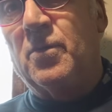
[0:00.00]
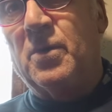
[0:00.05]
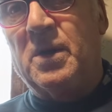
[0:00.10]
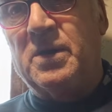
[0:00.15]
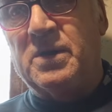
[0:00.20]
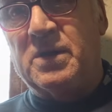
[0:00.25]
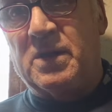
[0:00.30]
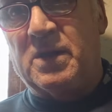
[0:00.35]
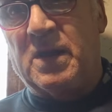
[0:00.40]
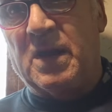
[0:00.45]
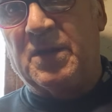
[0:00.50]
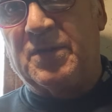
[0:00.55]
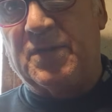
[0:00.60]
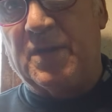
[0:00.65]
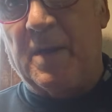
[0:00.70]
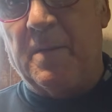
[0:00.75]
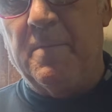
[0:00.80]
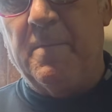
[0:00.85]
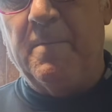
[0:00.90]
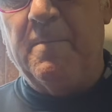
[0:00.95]
where you'd get
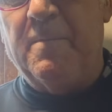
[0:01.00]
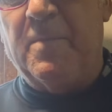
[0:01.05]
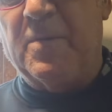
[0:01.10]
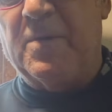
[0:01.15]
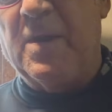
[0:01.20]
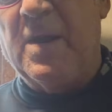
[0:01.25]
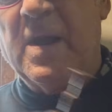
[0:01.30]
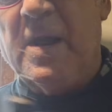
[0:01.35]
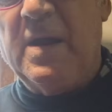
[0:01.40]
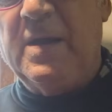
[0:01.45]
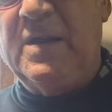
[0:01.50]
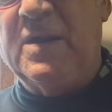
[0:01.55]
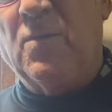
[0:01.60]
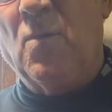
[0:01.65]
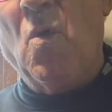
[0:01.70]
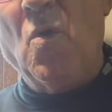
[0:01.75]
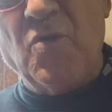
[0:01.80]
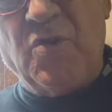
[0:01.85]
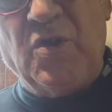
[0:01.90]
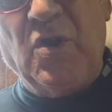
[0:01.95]
them, but you
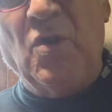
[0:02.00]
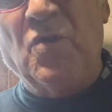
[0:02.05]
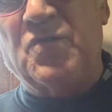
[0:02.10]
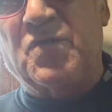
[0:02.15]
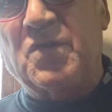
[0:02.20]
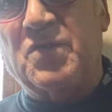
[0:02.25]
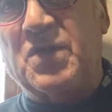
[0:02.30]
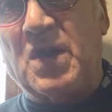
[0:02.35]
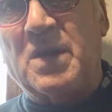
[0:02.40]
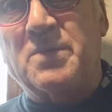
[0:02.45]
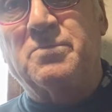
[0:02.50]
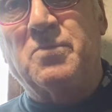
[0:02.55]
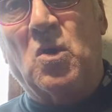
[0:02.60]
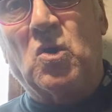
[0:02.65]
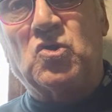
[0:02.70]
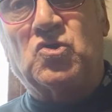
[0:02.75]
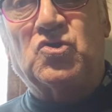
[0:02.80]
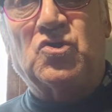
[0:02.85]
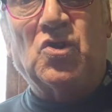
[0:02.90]
won't use it that much